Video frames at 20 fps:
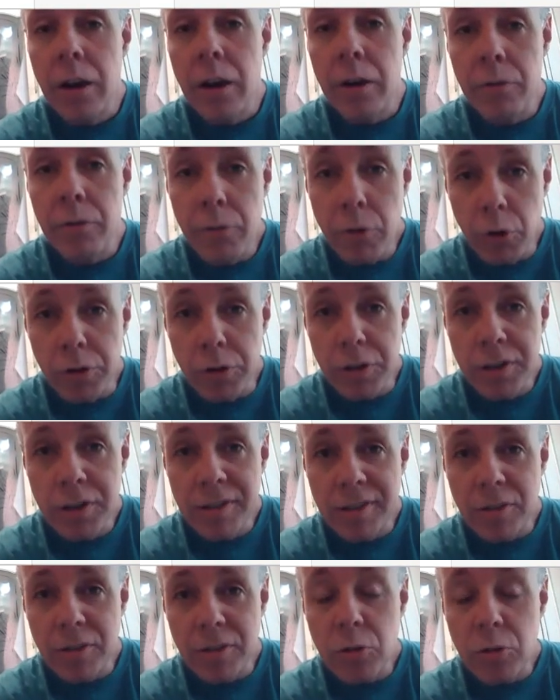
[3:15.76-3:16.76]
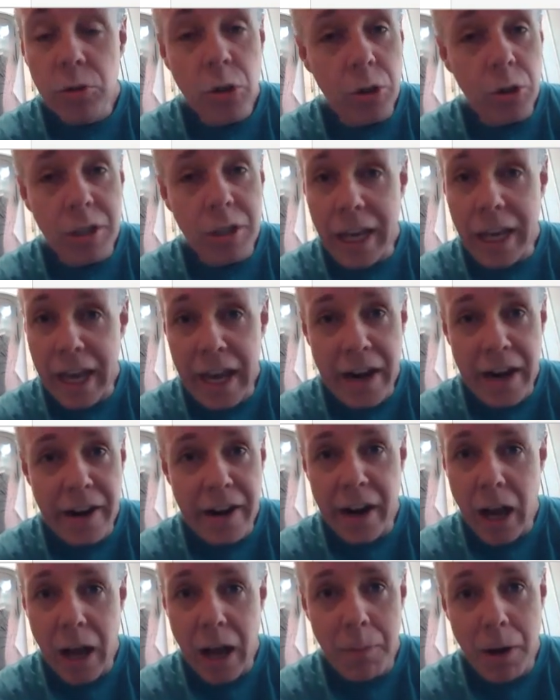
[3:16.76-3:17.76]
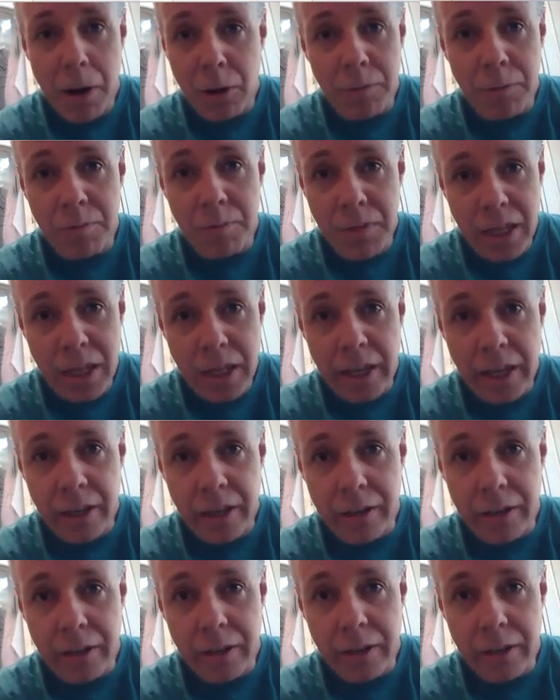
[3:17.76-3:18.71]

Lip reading: Roots do not care about meaning.